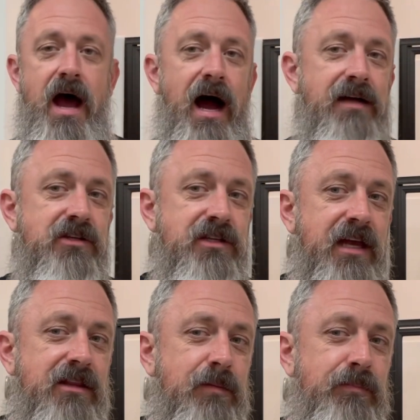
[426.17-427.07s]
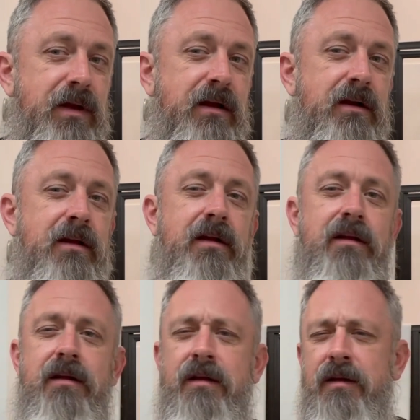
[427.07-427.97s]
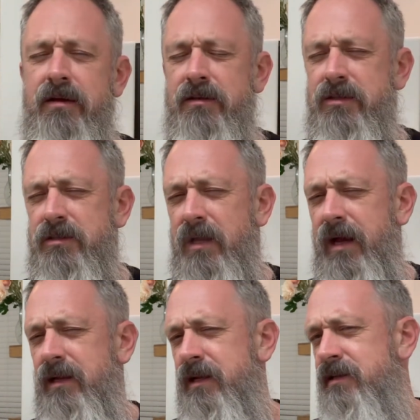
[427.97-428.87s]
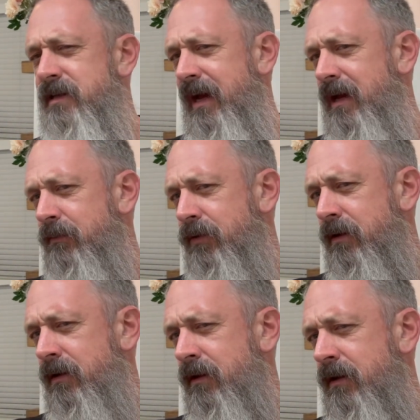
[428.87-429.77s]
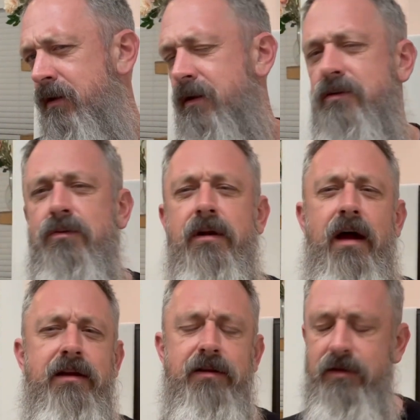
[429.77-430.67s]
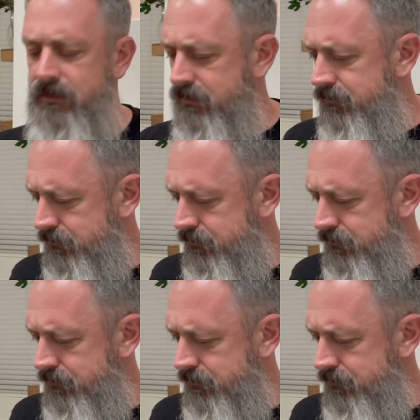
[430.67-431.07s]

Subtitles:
I just get the beard slightly damp. That's what I do.